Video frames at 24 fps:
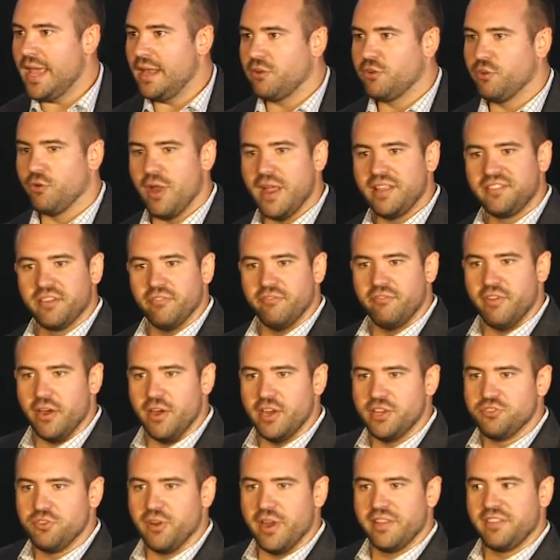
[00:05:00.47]
It creates a
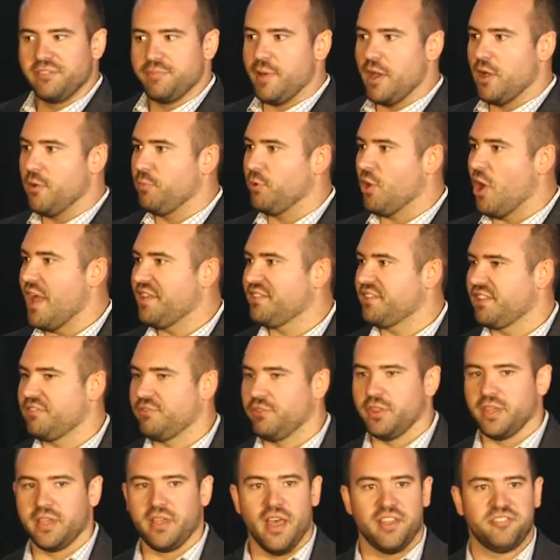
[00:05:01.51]
very transparent process
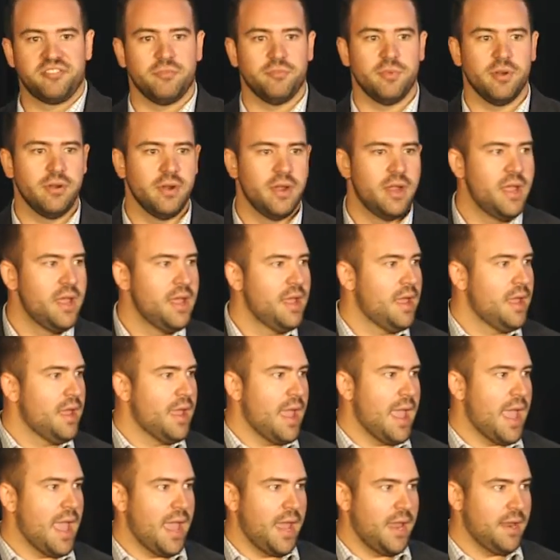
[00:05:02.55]
for the customer,
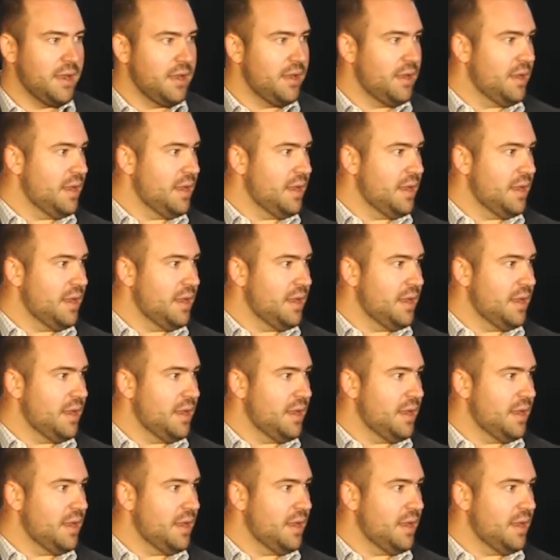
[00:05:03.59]
and